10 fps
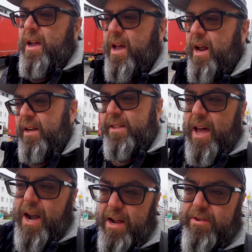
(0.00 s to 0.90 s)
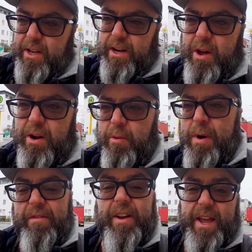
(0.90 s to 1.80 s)
And I decided I was gonna go to
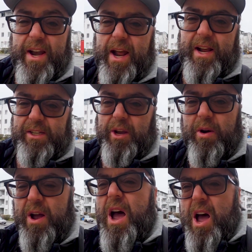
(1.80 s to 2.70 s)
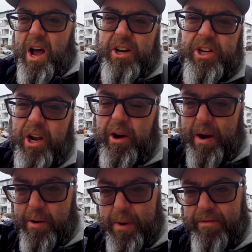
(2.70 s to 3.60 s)
Rewe today. So I'll show you
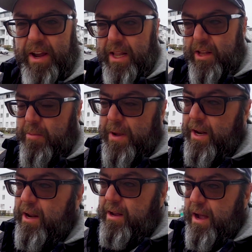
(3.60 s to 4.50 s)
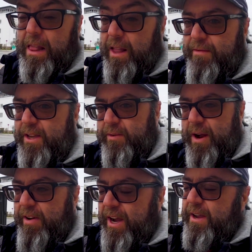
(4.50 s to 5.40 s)
around Rewe a little bit. I love this
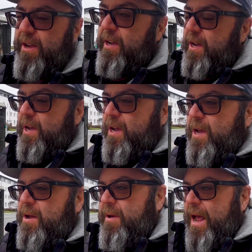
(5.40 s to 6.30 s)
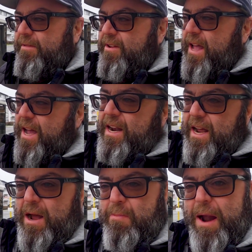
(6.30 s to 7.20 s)
Rewe. But after that,
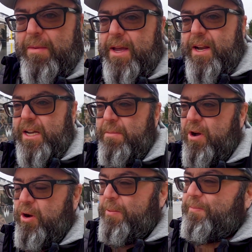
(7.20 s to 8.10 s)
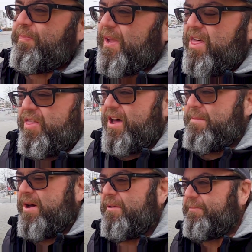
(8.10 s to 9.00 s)
probably gonna come home. We thought
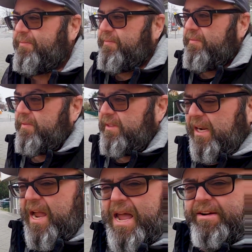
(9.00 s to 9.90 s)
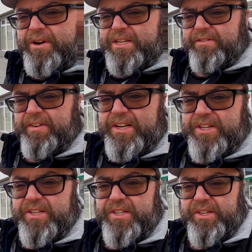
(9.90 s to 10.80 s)
about, I have
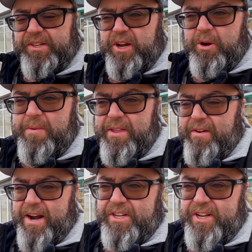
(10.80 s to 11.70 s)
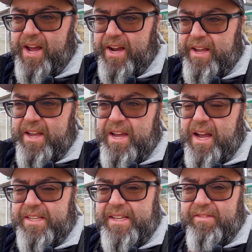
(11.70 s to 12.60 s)
reservations to go open the Reichstag
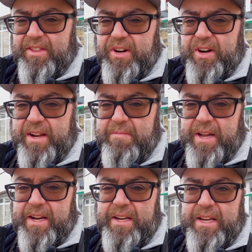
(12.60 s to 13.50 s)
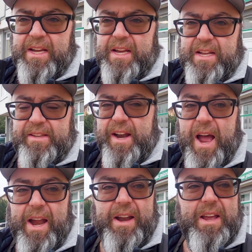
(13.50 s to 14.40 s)
at 7:30, but
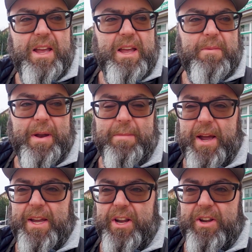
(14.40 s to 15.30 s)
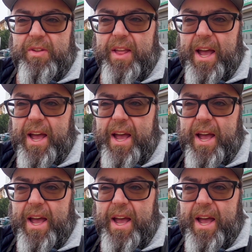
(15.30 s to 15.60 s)
tonight, but I'm not gonna do